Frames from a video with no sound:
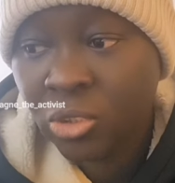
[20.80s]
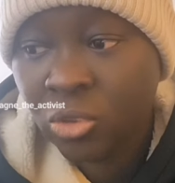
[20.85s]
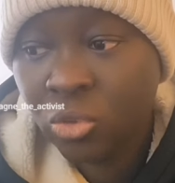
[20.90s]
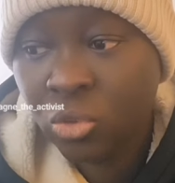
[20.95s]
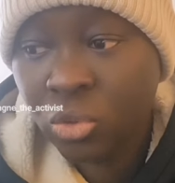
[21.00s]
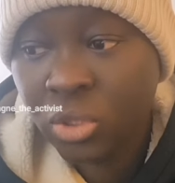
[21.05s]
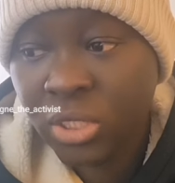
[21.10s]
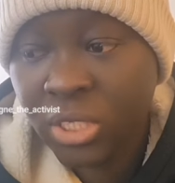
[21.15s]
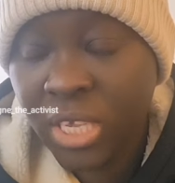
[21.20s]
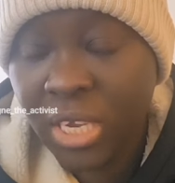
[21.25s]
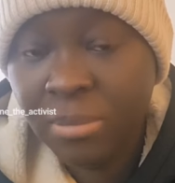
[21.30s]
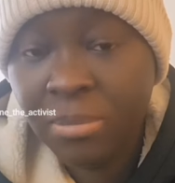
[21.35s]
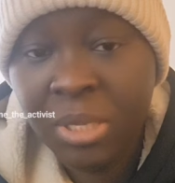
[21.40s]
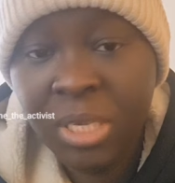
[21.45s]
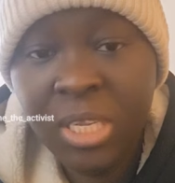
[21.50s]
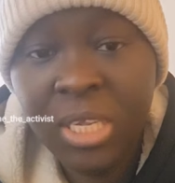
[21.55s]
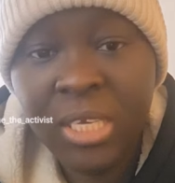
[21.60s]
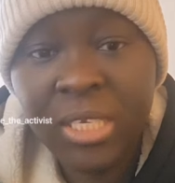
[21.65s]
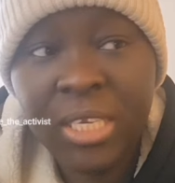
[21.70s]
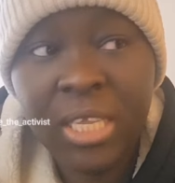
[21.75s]
Social
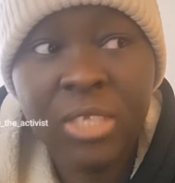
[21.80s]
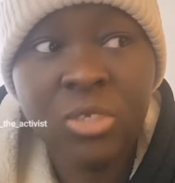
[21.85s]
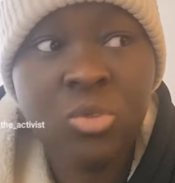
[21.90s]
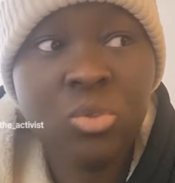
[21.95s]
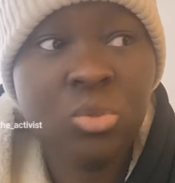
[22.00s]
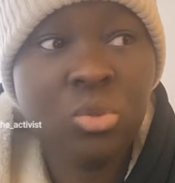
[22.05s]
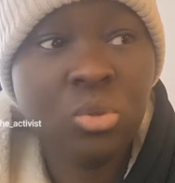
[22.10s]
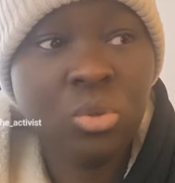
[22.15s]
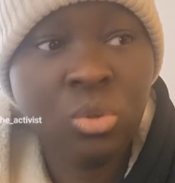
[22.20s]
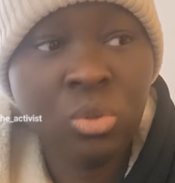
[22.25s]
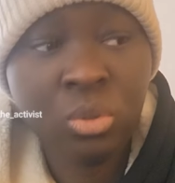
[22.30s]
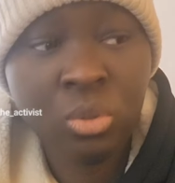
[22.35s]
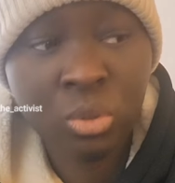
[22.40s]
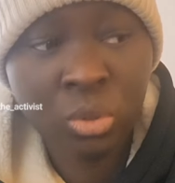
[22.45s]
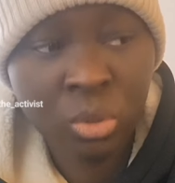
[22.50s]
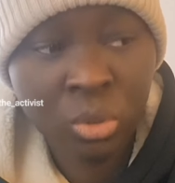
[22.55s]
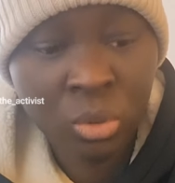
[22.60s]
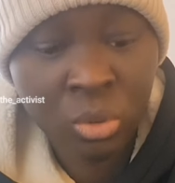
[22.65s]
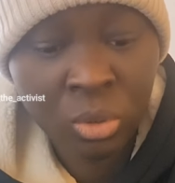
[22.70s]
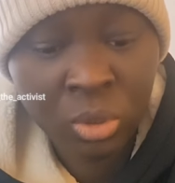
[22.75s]
media tend to
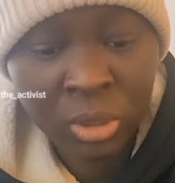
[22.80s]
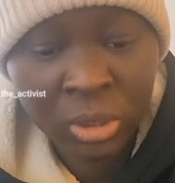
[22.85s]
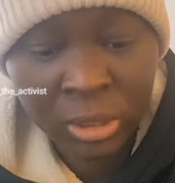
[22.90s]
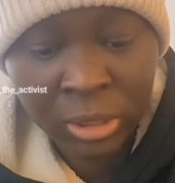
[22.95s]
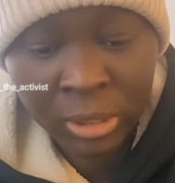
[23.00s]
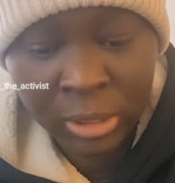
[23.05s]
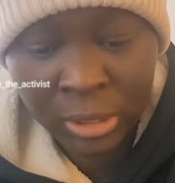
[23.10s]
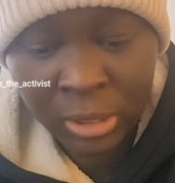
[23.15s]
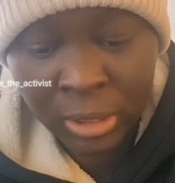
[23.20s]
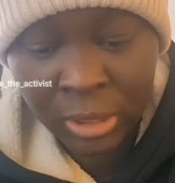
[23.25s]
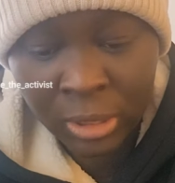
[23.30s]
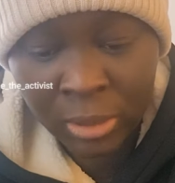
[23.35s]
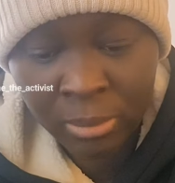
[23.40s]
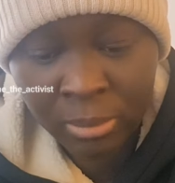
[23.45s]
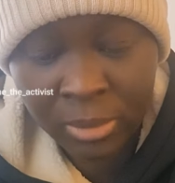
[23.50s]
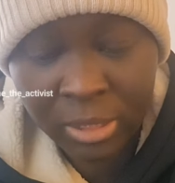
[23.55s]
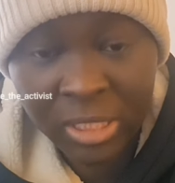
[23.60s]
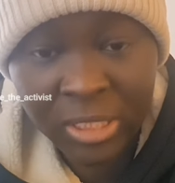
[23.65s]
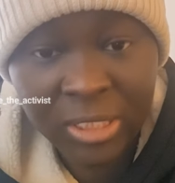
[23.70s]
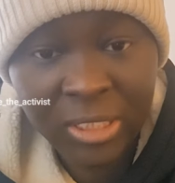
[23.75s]

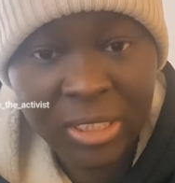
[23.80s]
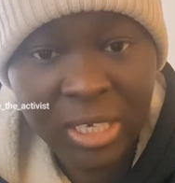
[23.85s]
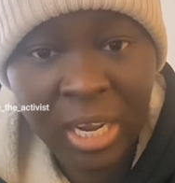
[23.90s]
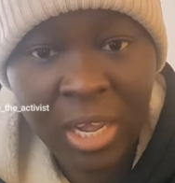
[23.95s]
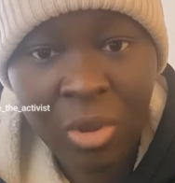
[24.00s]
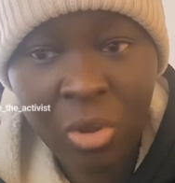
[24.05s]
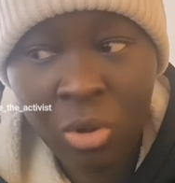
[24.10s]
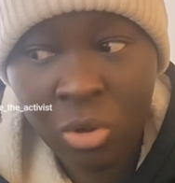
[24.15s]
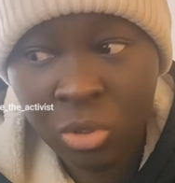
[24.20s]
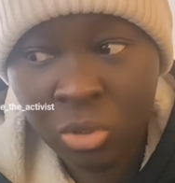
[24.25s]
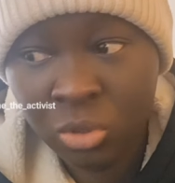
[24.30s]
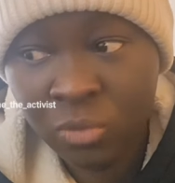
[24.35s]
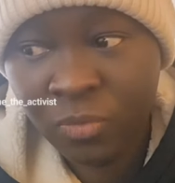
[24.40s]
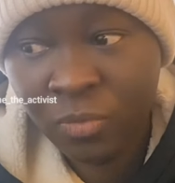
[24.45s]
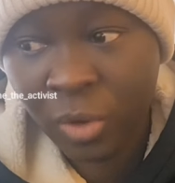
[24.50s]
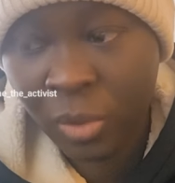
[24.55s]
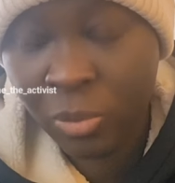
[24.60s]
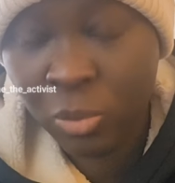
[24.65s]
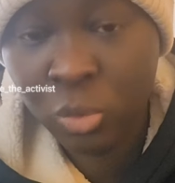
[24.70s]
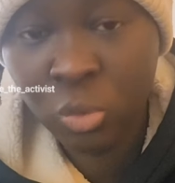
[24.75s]
distract us
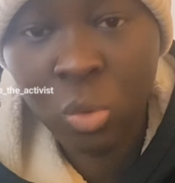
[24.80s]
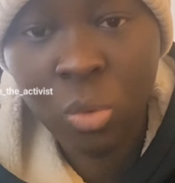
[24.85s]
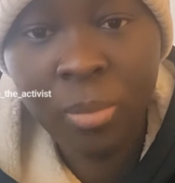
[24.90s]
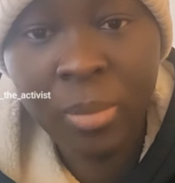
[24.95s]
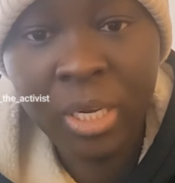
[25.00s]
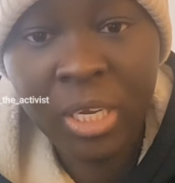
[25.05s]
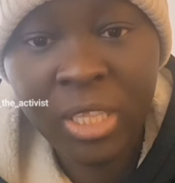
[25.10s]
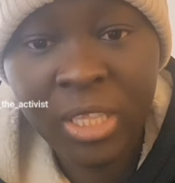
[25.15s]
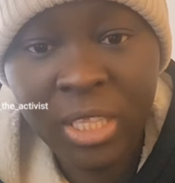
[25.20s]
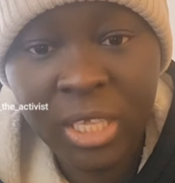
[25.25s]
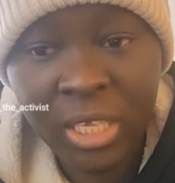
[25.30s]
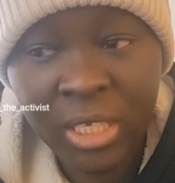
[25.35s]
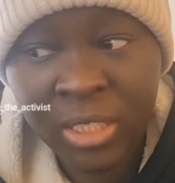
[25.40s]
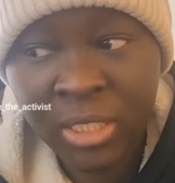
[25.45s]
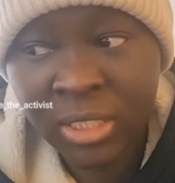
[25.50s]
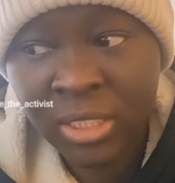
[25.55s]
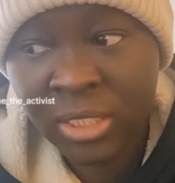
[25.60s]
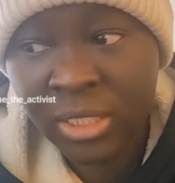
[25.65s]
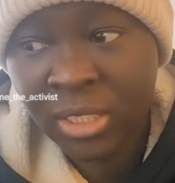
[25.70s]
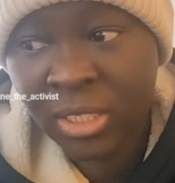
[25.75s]
from so many
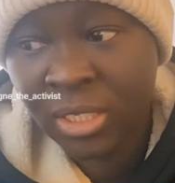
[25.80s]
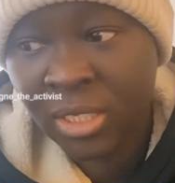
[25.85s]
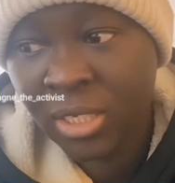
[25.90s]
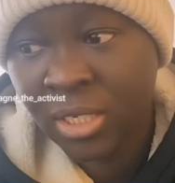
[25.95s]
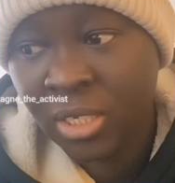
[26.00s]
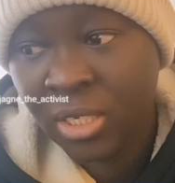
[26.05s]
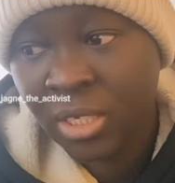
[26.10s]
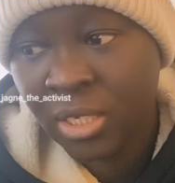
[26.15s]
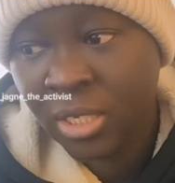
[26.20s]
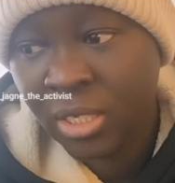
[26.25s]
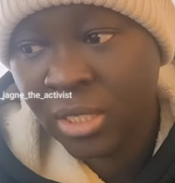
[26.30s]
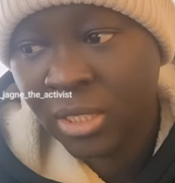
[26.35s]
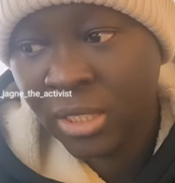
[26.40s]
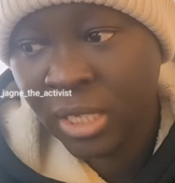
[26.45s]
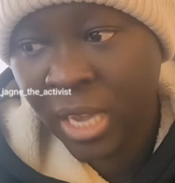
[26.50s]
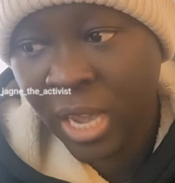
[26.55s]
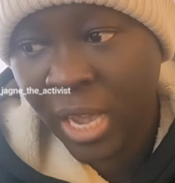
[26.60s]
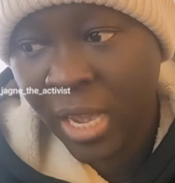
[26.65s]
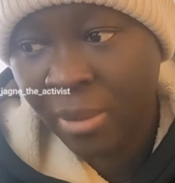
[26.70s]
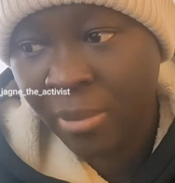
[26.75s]
things.
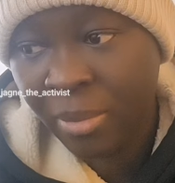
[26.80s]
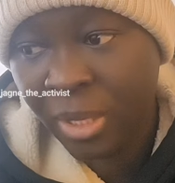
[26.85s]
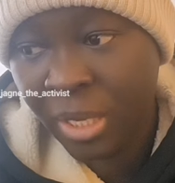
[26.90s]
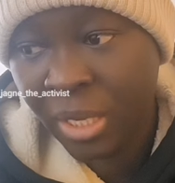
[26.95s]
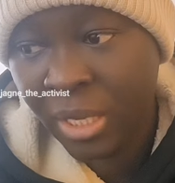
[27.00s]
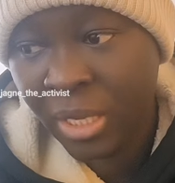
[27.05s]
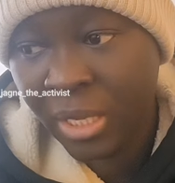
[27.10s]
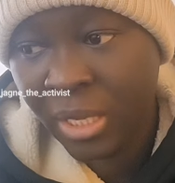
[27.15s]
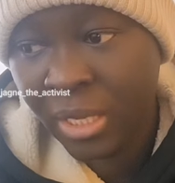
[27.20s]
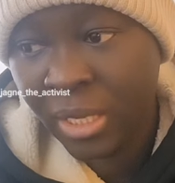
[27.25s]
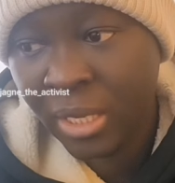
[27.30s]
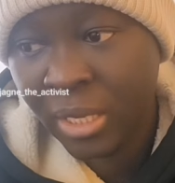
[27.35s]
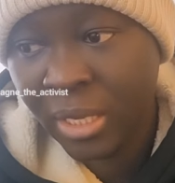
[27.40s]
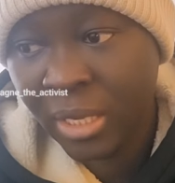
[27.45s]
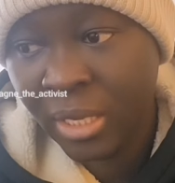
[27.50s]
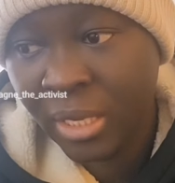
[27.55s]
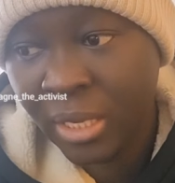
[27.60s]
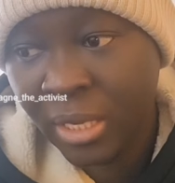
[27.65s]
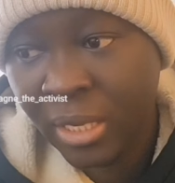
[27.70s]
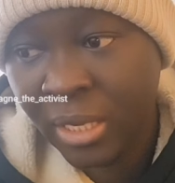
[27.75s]
Nga hamne
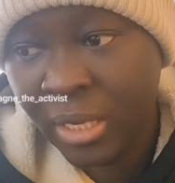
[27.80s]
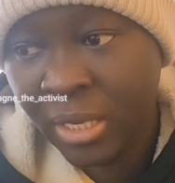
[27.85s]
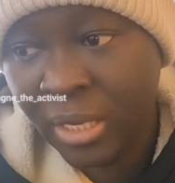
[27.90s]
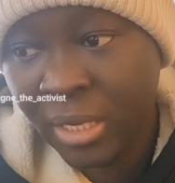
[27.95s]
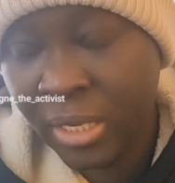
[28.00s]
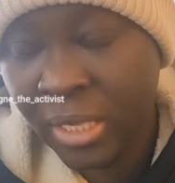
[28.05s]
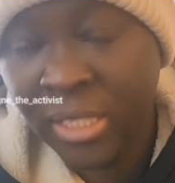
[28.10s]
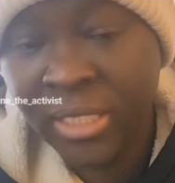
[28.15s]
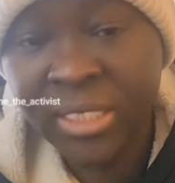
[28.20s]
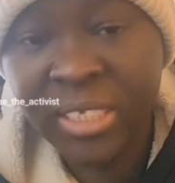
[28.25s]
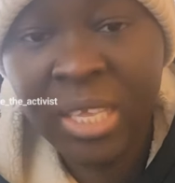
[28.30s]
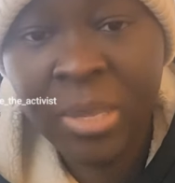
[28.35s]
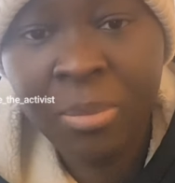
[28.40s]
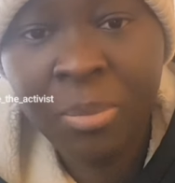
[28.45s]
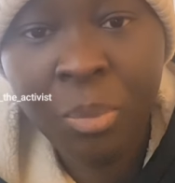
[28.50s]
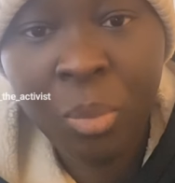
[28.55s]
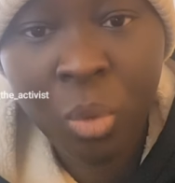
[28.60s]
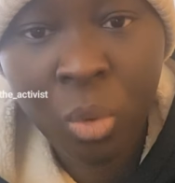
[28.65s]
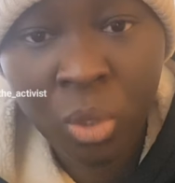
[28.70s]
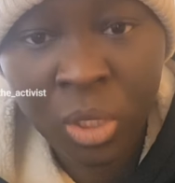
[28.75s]
it's
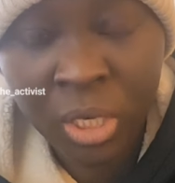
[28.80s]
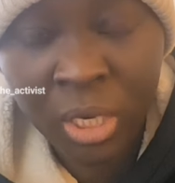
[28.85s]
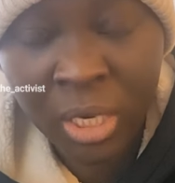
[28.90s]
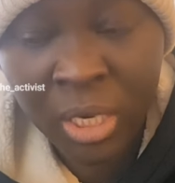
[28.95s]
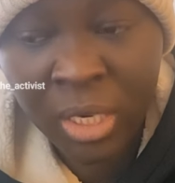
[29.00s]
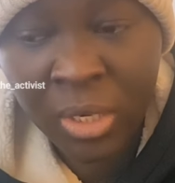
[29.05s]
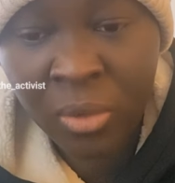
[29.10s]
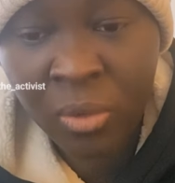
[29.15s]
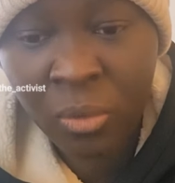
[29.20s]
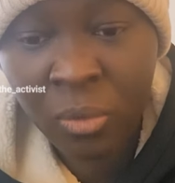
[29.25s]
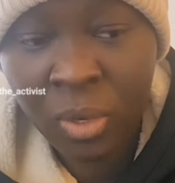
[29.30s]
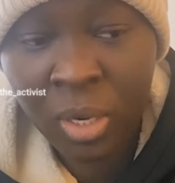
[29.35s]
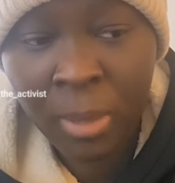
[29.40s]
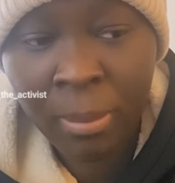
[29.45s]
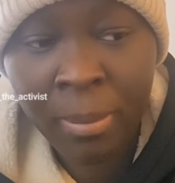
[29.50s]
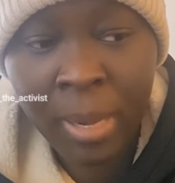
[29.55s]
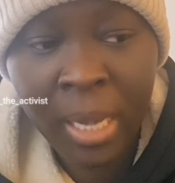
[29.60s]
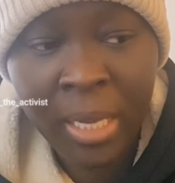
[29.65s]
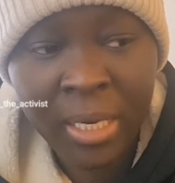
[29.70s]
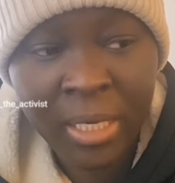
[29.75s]
important
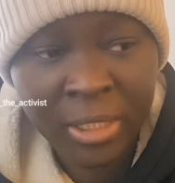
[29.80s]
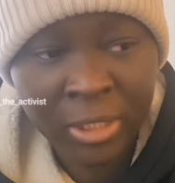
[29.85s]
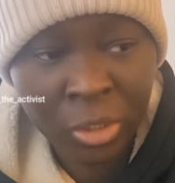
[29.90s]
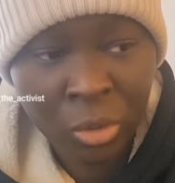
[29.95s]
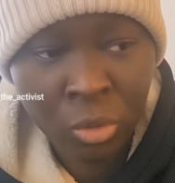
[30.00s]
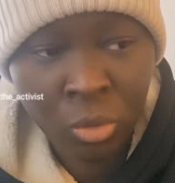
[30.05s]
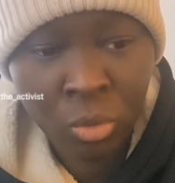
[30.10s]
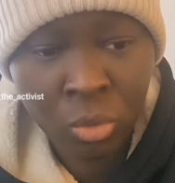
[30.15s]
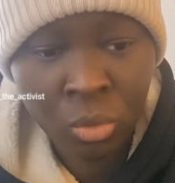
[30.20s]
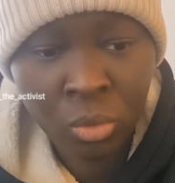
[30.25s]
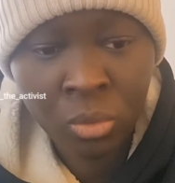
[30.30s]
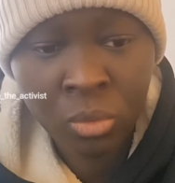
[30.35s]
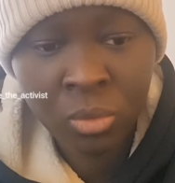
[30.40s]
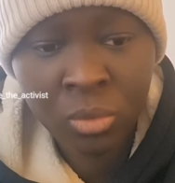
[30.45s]
wala bahna se ñun.